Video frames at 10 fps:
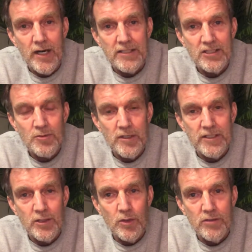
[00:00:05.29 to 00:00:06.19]
I just wanted to
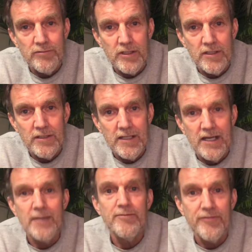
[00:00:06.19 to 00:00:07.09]
go over
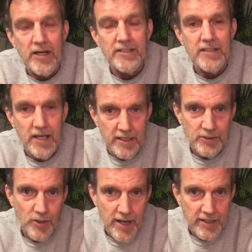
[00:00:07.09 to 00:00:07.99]
upfront
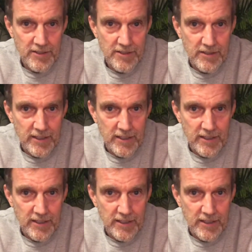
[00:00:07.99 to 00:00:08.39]
contracts.